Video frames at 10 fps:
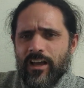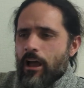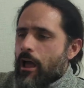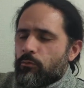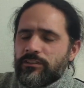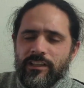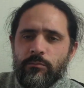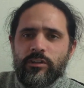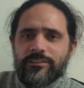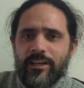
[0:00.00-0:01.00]
I want something
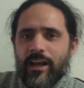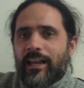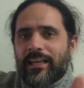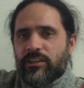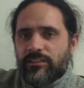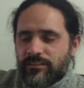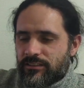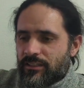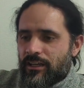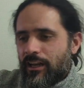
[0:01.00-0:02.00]
more exciting. I like this.
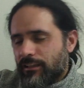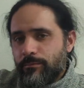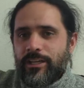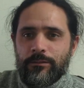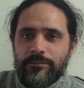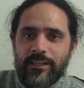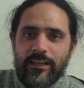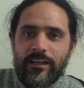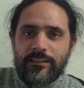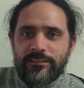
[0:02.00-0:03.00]
I like the meetups. I
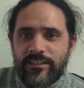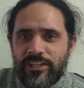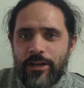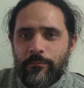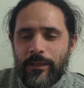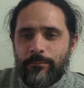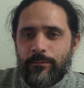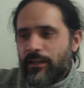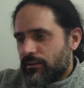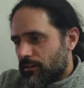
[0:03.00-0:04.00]
like chat with people. I
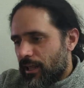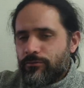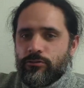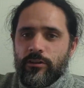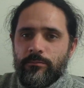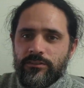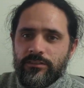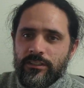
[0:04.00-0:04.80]
like the live streams.